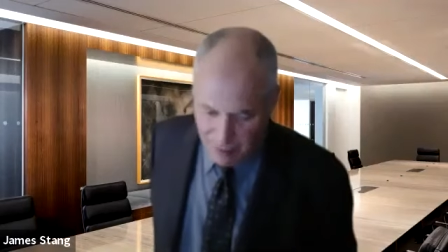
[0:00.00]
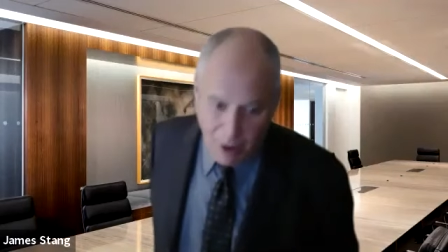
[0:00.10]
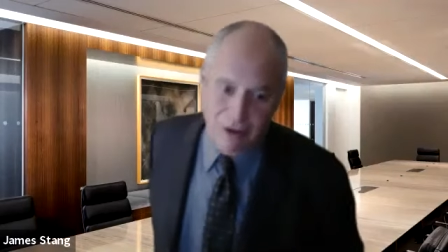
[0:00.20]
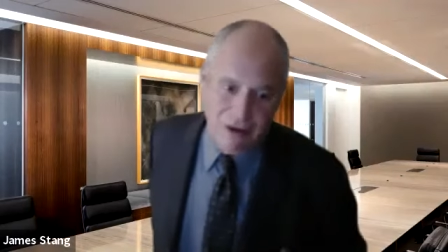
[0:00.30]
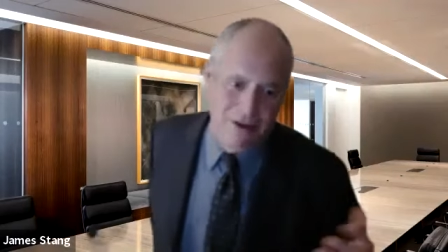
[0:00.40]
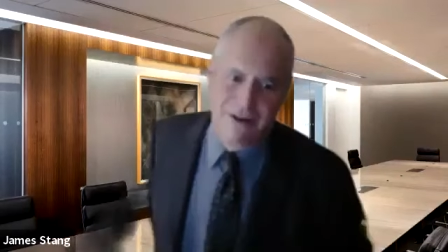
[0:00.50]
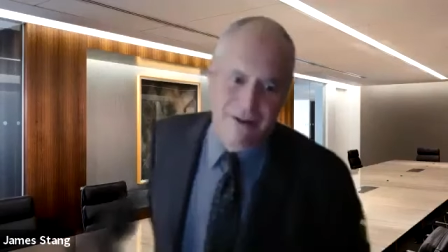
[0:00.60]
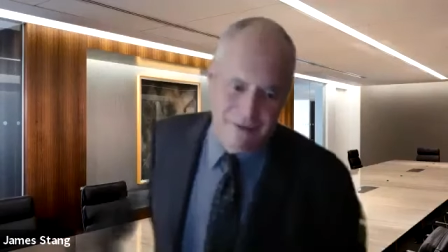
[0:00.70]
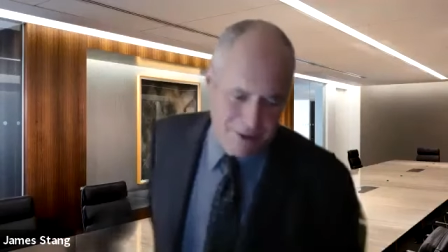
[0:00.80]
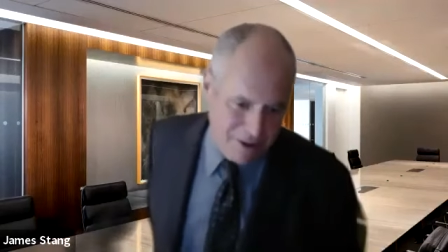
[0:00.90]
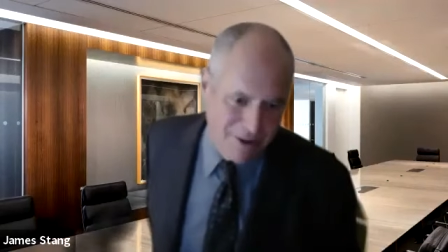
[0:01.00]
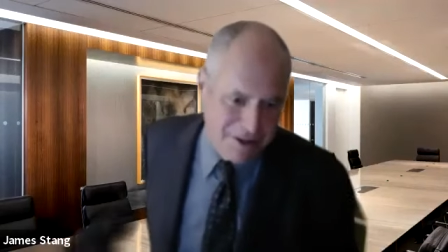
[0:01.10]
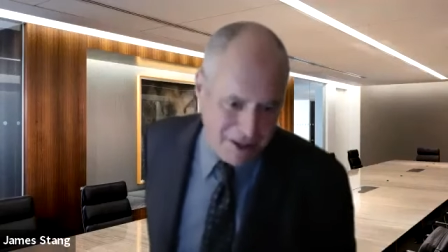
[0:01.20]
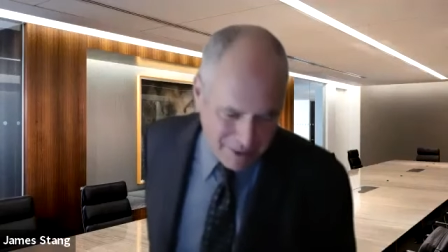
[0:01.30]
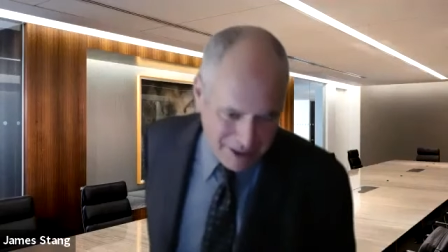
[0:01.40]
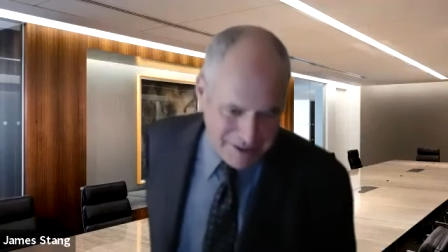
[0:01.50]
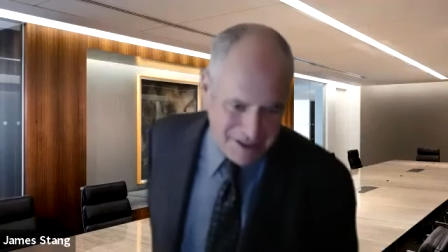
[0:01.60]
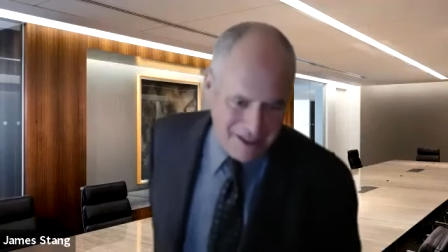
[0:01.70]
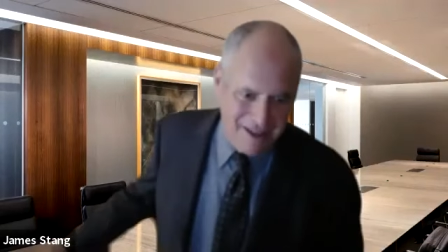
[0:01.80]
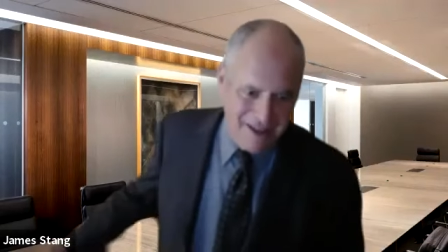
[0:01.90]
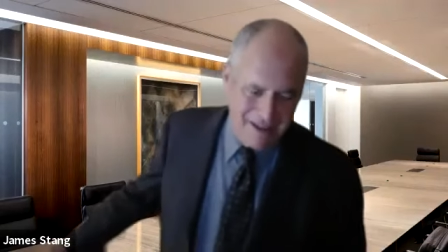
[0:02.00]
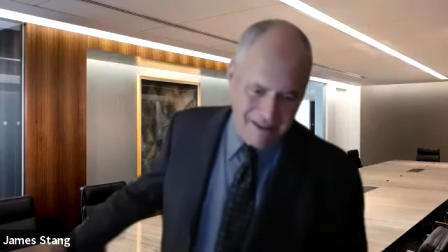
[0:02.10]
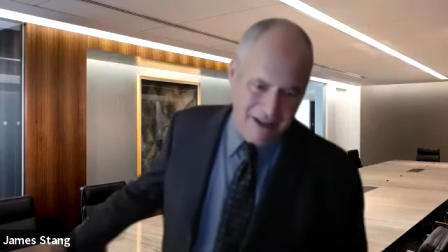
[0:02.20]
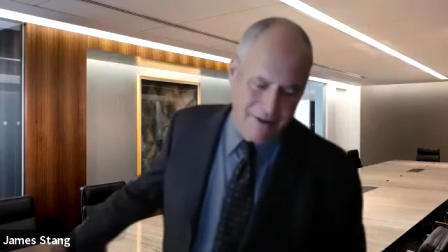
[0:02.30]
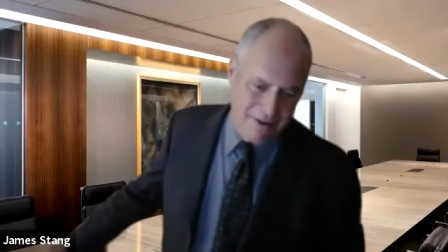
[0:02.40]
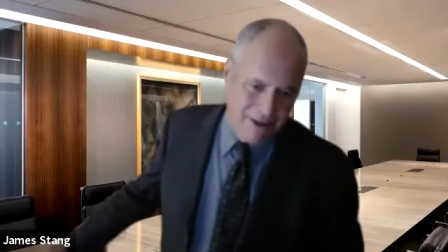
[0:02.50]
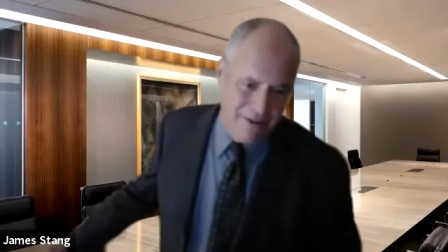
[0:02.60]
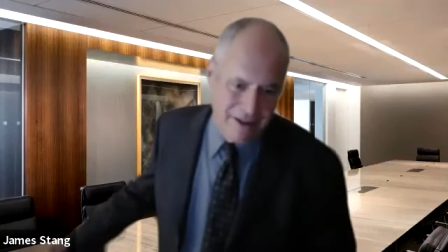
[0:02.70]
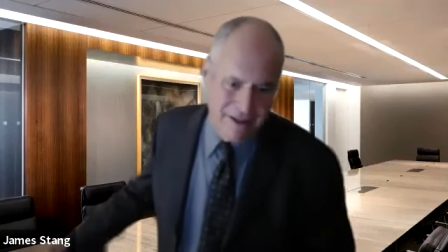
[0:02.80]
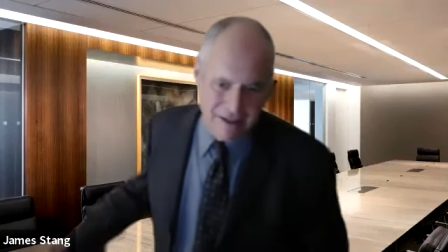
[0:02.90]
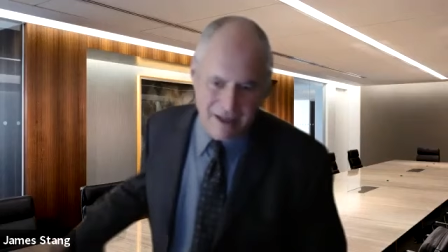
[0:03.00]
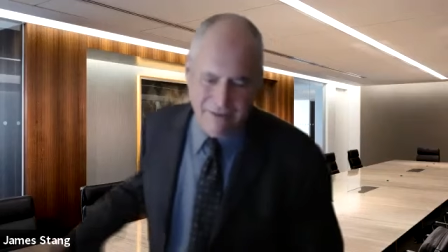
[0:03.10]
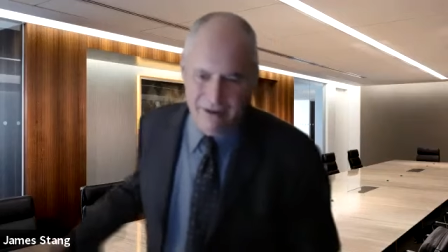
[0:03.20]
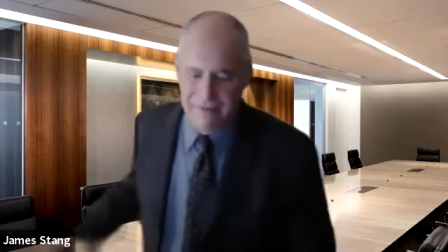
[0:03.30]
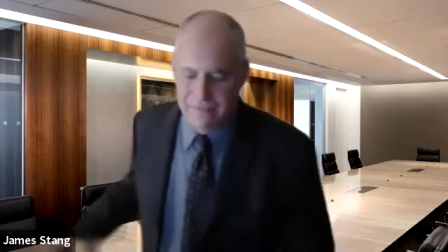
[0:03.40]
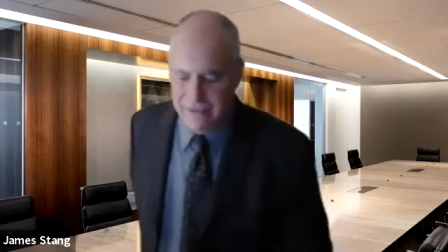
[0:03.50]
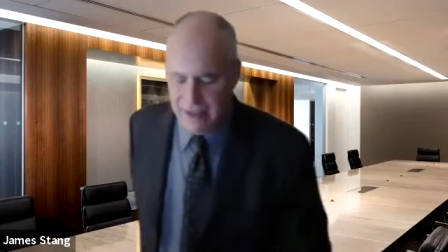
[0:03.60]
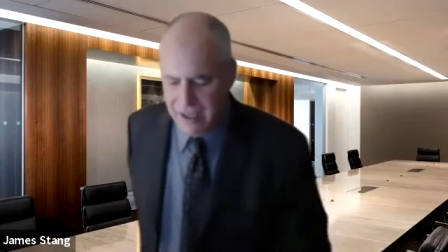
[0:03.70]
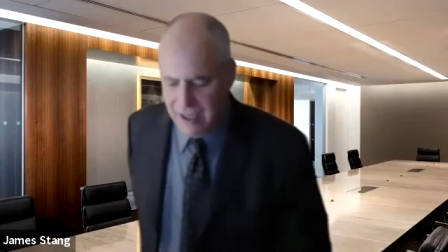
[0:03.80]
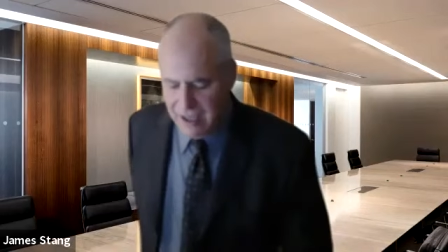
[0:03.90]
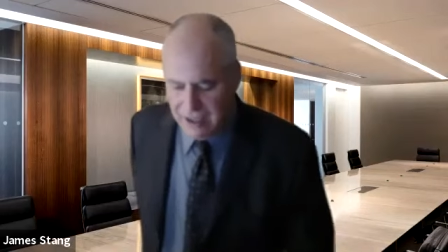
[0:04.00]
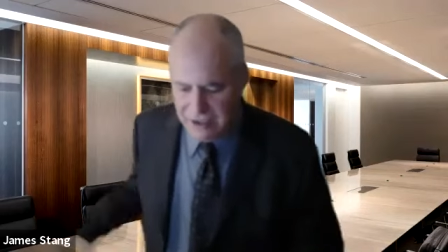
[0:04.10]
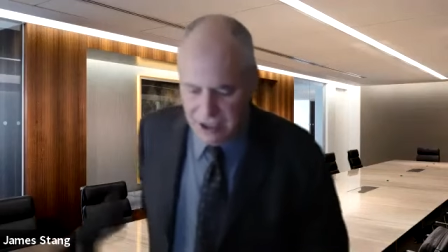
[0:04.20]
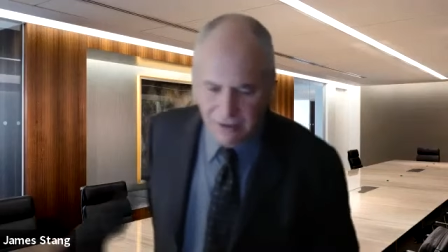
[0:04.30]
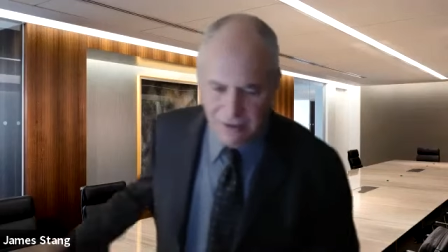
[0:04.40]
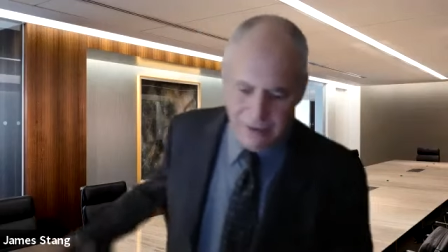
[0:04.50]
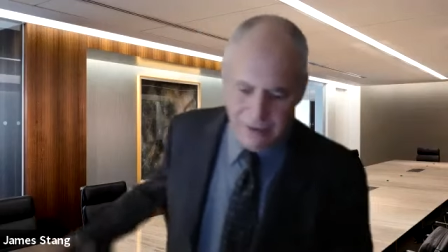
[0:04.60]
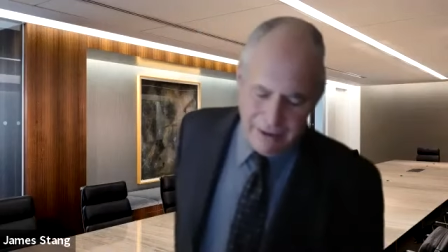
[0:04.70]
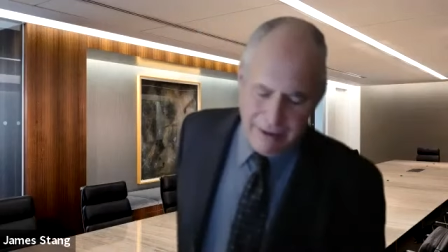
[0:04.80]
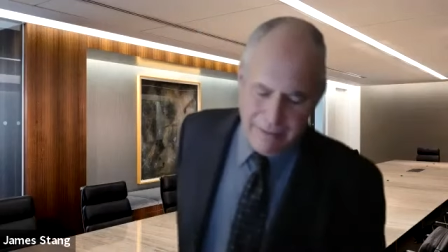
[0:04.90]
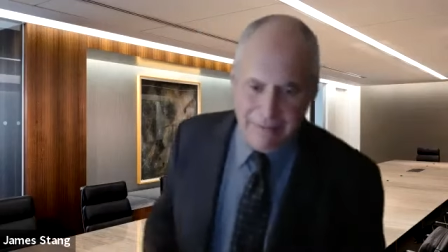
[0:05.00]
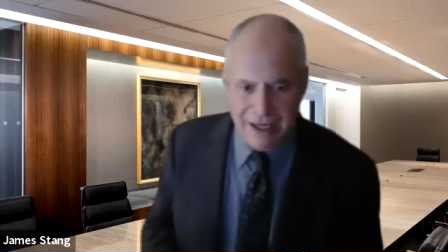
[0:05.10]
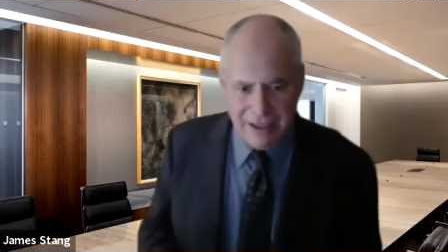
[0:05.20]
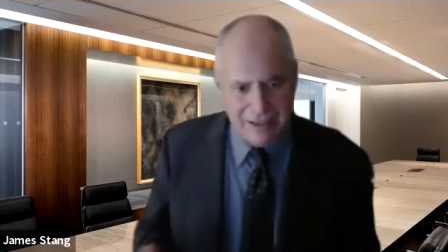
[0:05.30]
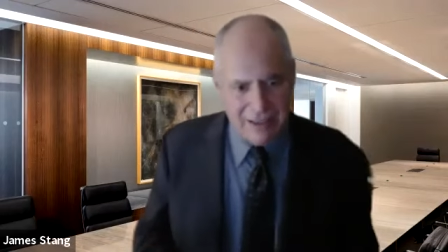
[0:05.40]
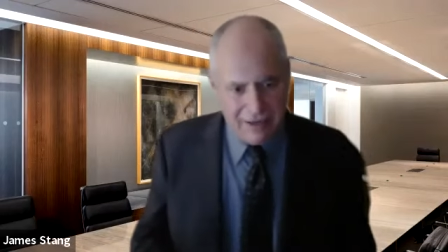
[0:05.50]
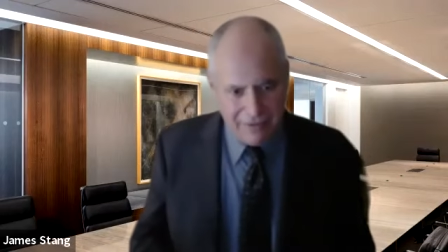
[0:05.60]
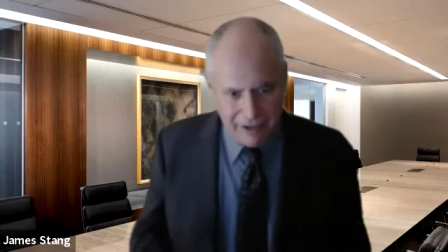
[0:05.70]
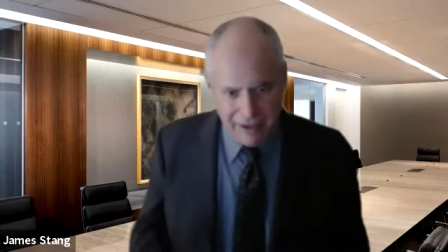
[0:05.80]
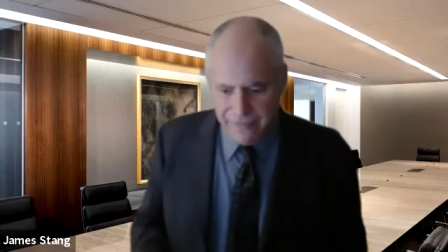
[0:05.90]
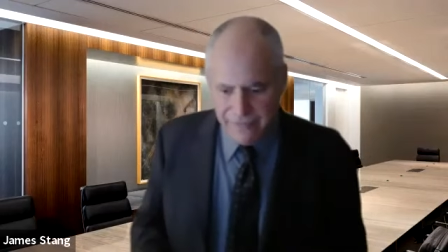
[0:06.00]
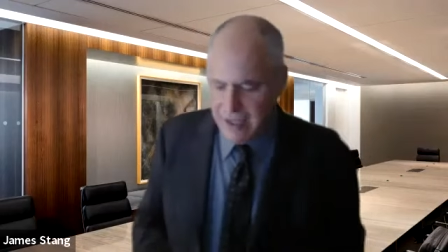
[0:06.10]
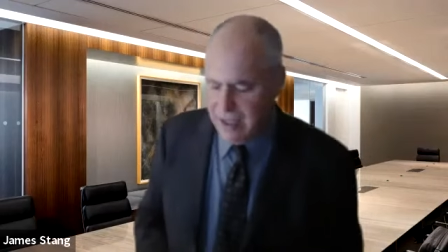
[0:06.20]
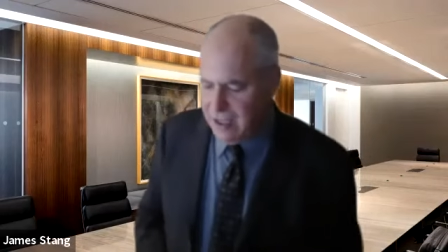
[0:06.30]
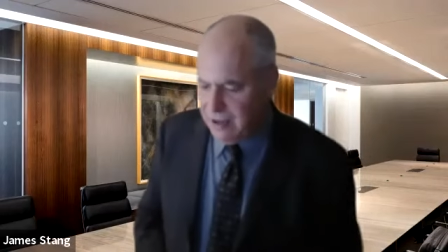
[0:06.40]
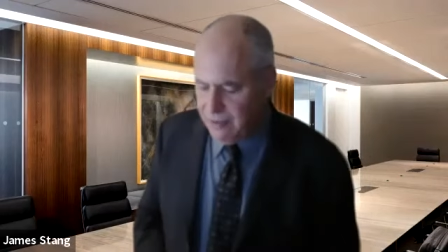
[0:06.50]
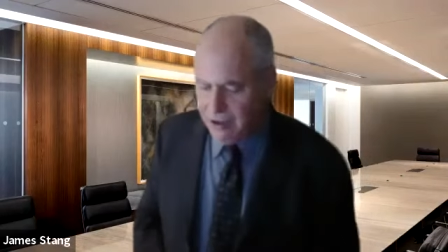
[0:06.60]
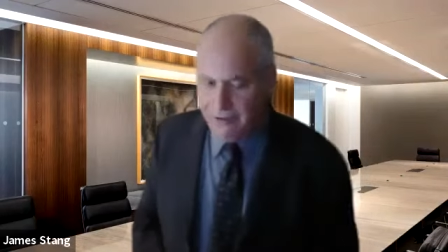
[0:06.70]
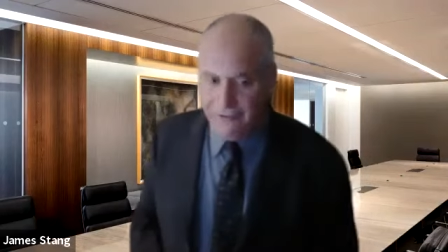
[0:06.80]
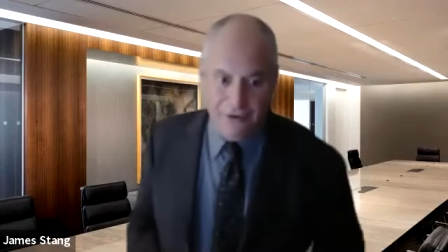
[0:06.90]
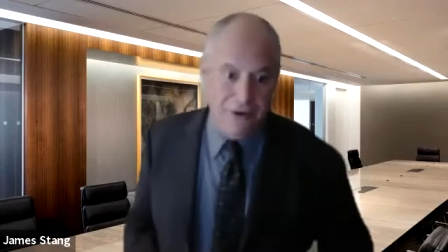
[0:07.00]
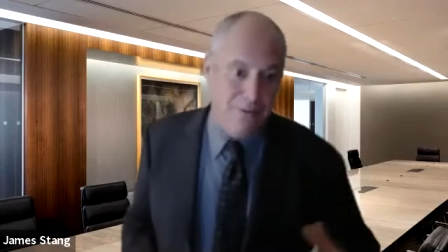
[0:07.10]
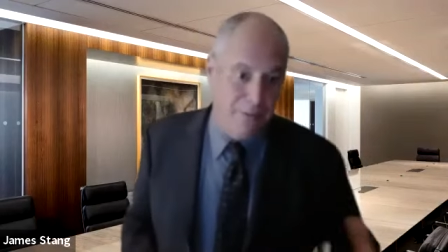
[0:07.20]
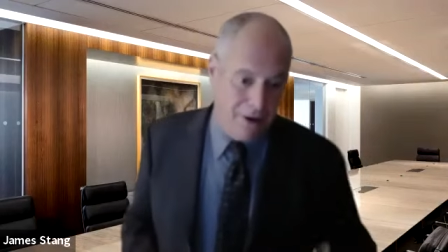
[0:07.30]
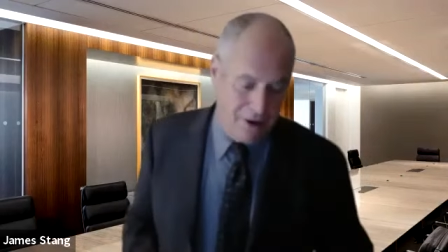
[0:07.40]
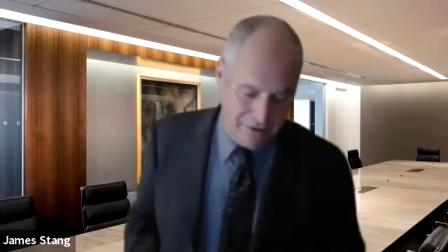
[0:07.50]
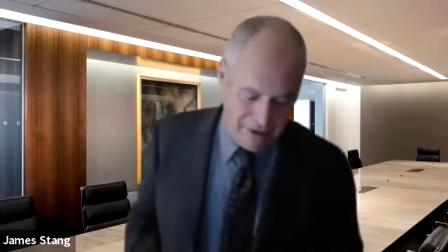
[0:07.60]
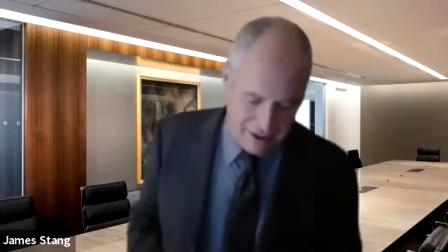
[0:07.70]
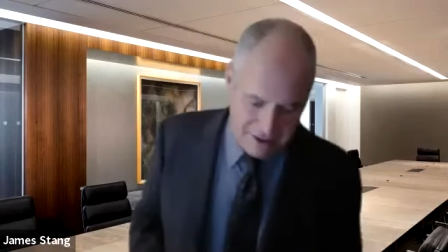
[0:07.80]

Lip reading: boatload of insurance companies that are issuing discovery. So what do I mean by discovery? Well, the first part of